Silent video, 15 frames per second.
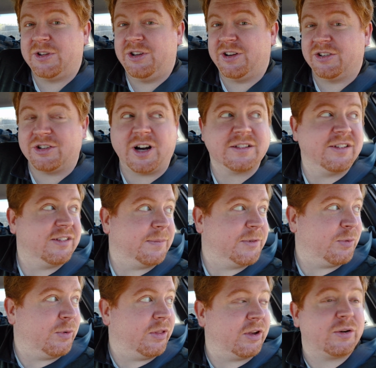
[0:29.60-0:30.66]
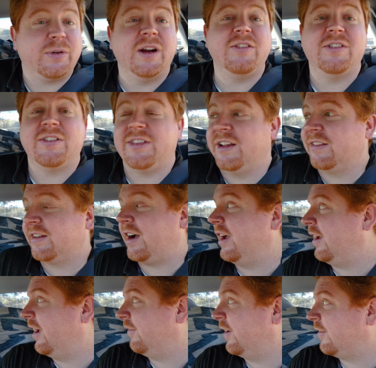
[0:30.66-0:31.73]
You can chalk this up to one of the craziest things
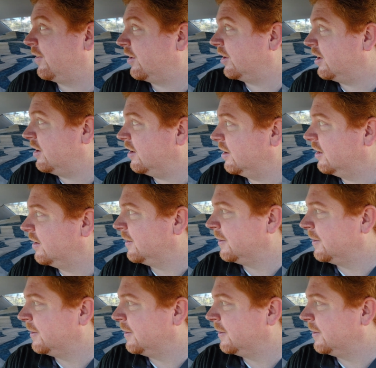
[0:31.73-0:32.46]
I have ever done.